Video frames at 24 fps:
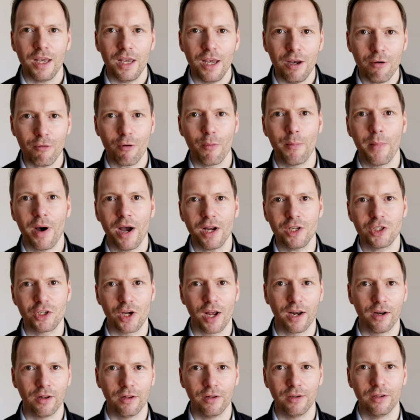Here on my
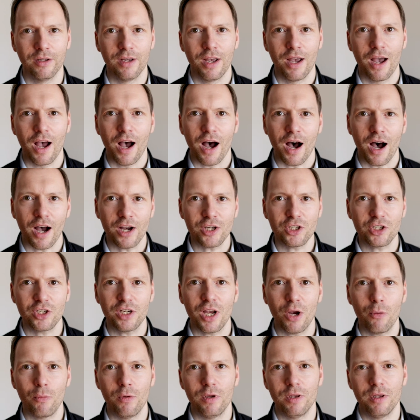channel, I
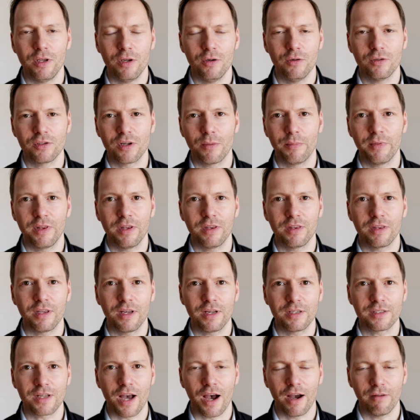share with you some of the
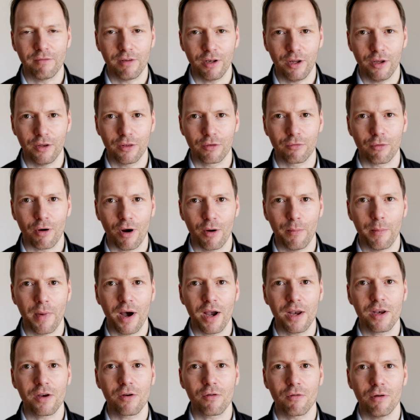things that I've learned throughout
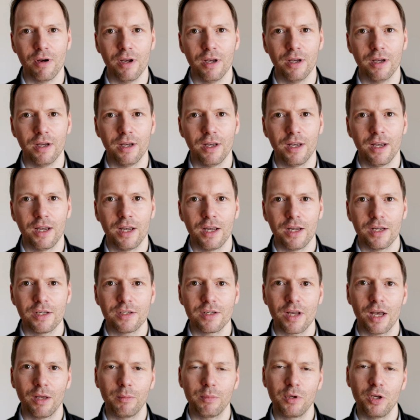my career
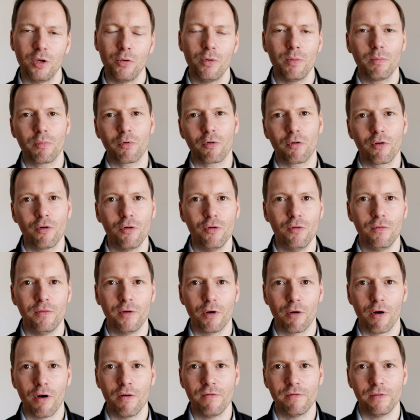to help you improve
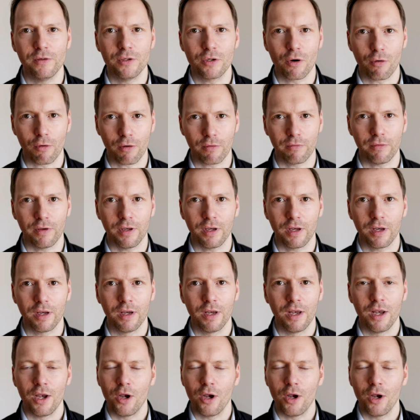your own photography,